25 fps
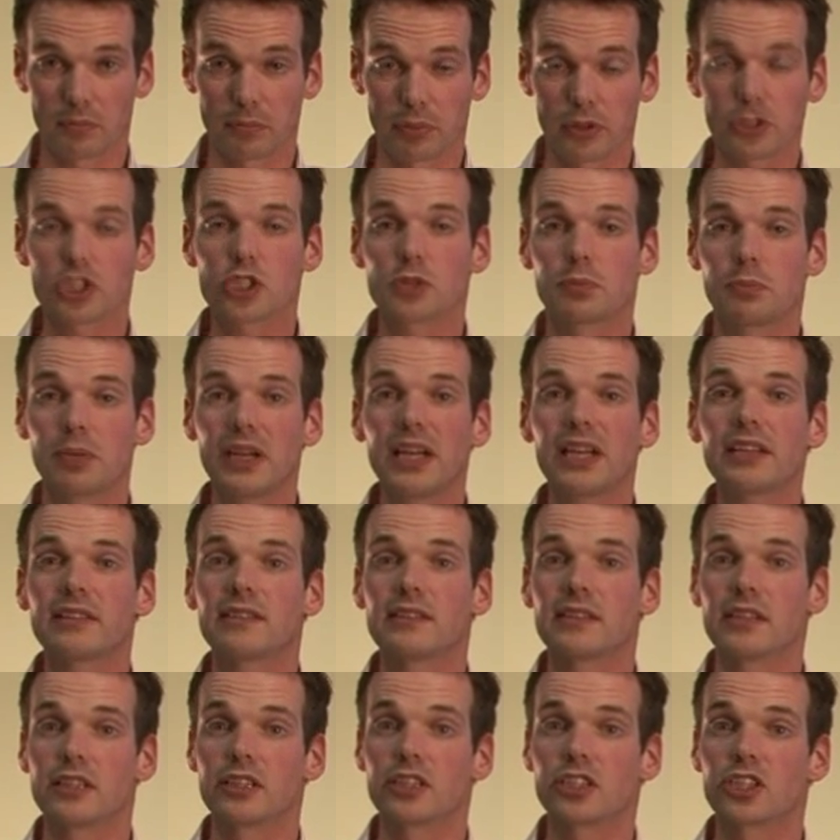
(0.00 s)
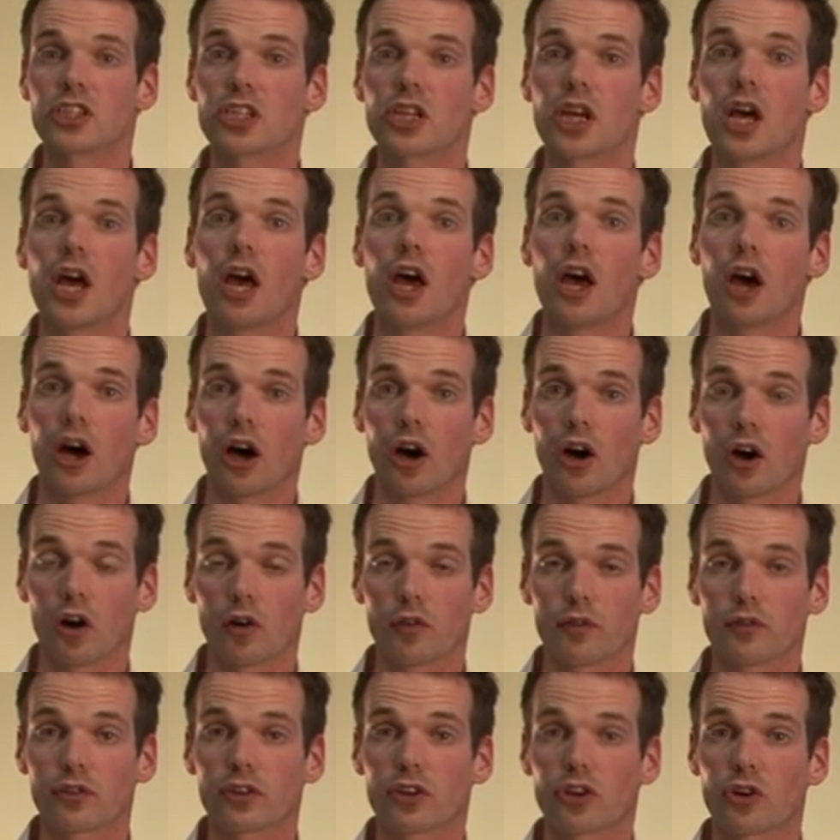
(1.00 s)
possibilities
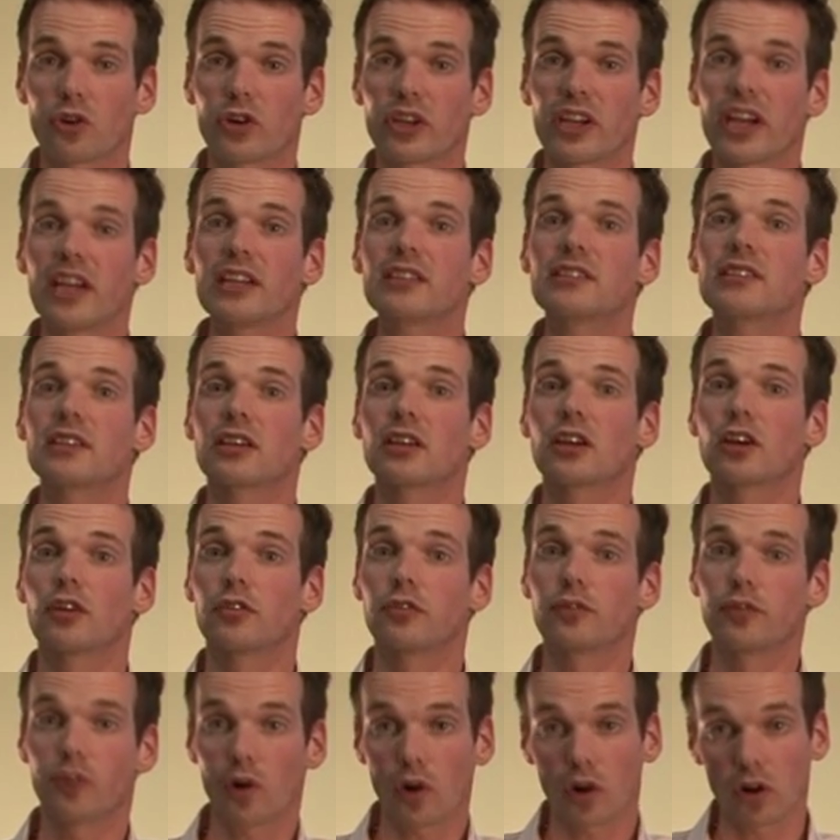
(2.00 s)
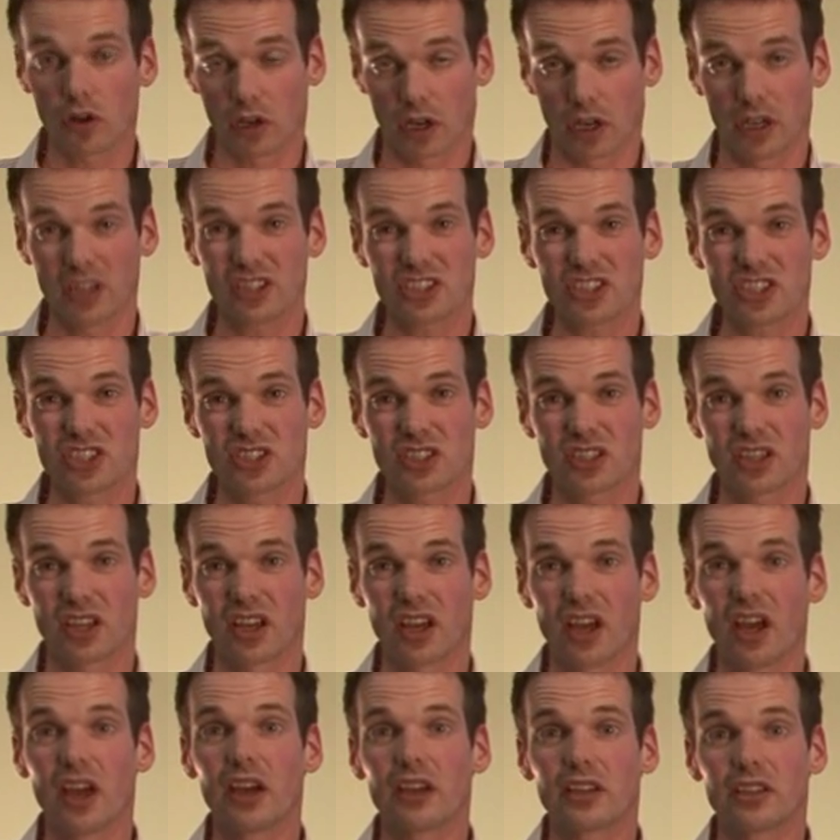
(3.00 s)
of creating a forecast,
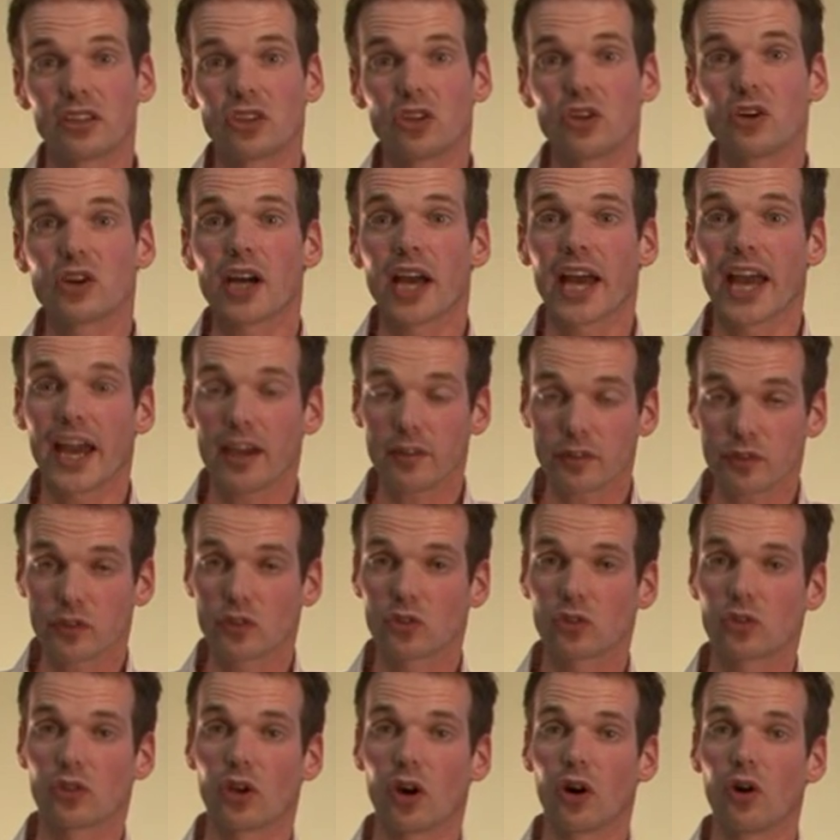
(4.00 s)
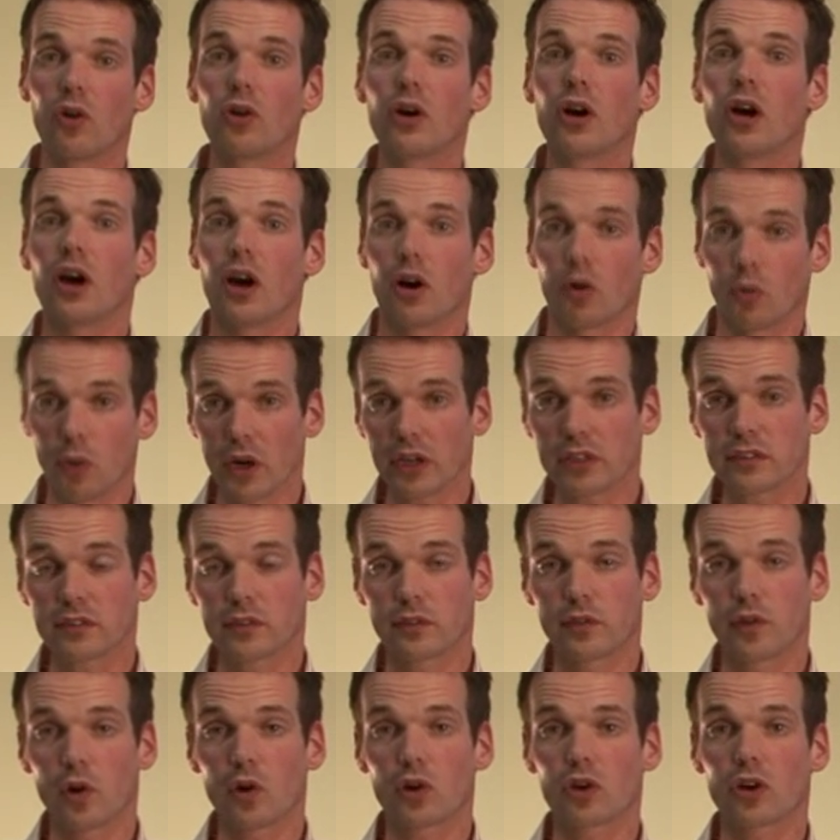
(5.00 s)
you have to know what
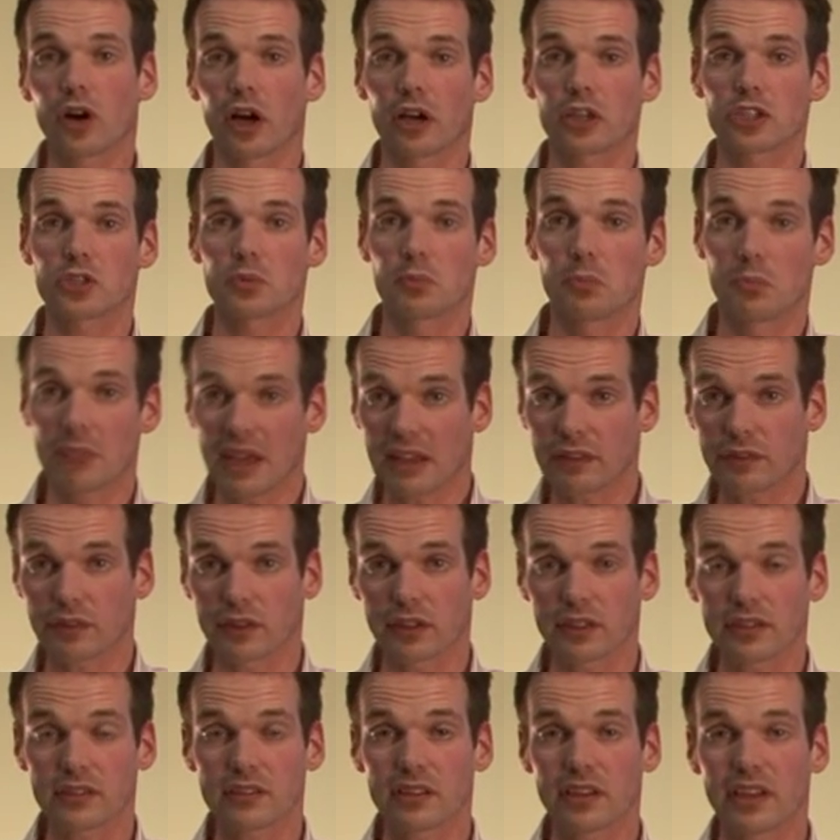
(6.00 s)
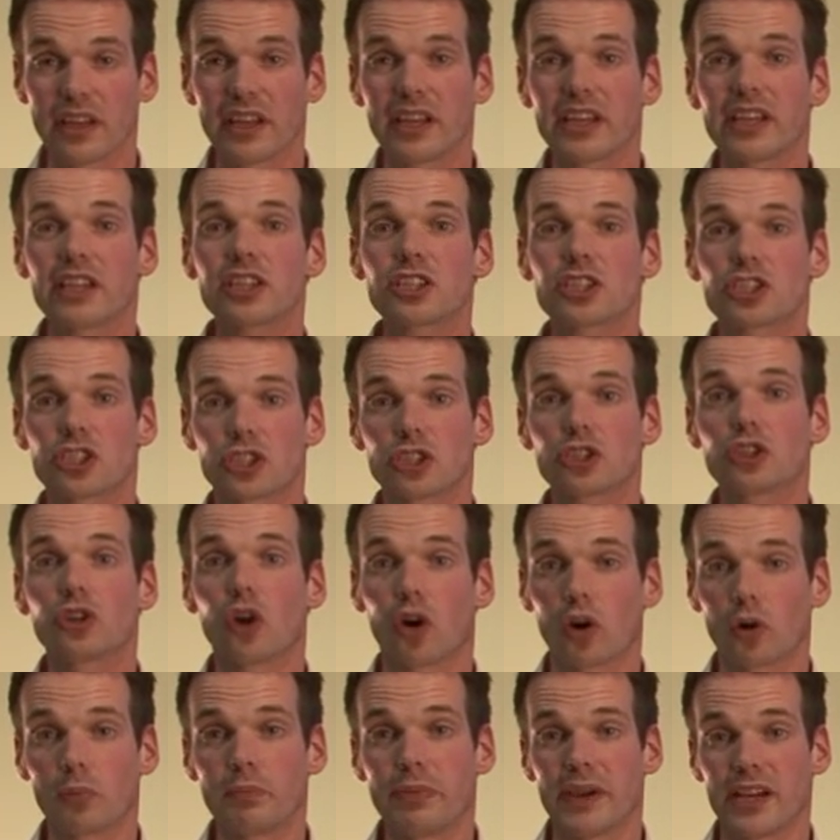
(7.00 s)
forecast method is
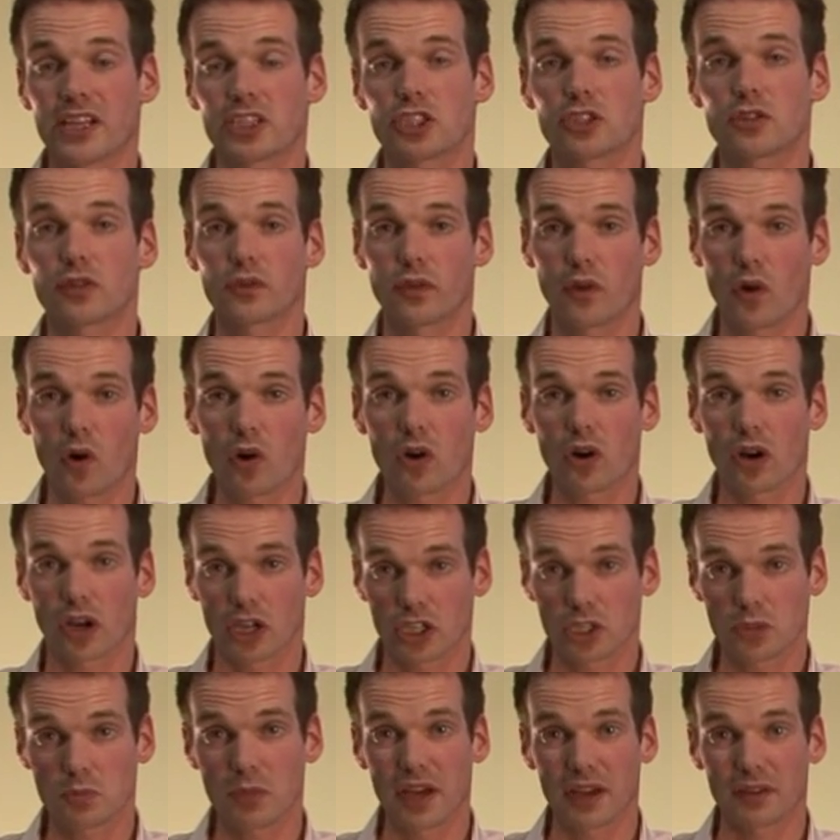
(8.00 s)
your best forecast